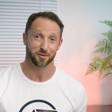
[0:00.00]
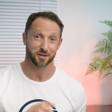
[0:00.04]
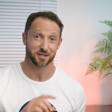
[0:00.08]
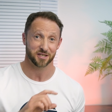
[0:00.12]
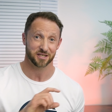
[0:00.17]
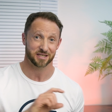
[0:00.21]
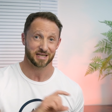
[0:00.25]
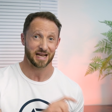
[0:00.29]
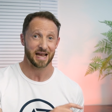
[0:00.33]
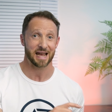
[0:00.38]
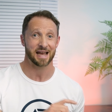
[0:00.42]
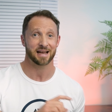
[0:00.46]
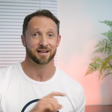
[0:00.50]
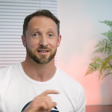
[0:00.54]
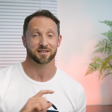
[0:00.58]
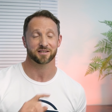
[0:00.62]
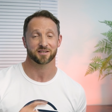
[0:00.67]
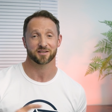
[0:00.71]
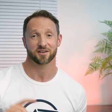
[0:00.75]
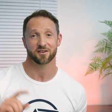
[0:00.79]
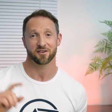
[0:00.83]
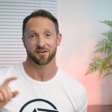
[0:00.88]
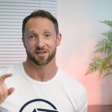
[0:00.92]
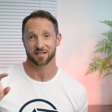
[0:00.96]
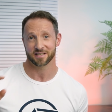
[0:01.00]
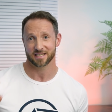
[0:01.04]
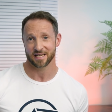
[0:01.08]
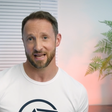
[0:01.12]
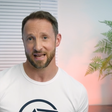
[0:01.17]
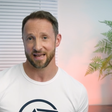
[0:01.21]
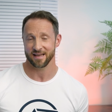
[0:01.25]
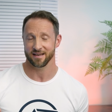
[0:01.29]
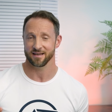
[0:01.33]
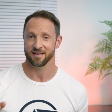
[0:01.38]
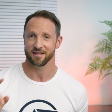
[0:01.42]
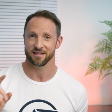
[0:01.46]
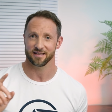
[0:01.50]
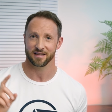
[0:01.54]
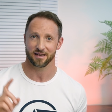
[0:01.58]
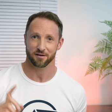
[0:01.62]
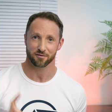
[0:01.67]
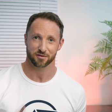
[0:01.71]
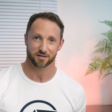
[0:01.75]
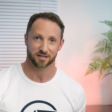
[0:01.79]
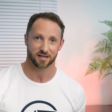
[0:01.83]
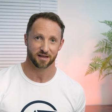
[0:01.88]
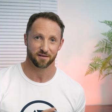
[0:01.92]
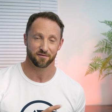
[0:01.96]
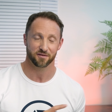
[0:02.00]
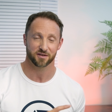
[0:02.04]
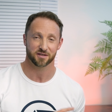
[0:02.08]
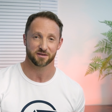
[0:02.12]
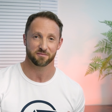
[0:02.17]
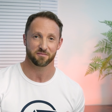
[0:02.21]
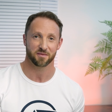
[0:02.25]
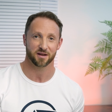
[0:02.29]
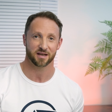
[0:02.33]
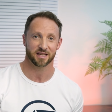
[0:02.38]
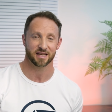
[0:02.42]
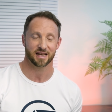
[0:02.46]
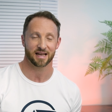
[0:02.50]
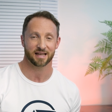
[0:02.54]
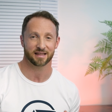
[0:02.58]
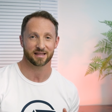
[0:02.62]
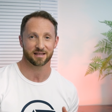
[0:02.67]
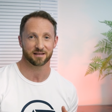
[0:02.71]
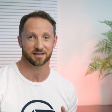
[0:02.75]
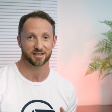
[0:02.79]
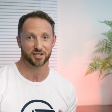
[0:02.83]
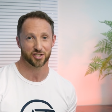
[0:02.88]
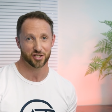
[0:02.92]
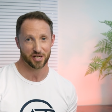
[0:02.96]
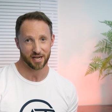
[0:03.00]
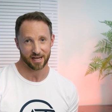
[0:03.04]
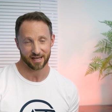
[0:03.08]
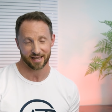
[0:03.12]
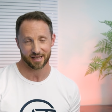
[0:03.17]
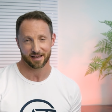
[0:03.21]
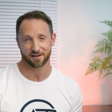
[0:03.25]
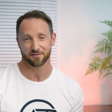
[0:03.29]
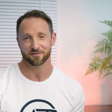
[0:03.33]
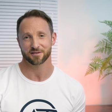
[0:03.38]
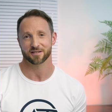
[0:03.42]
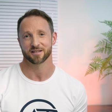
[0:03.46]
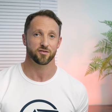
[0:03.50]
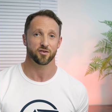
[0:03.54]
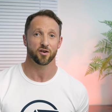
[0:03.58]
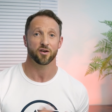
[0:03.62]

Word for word: which is ATSKY10, and that will save you some money at the checkout.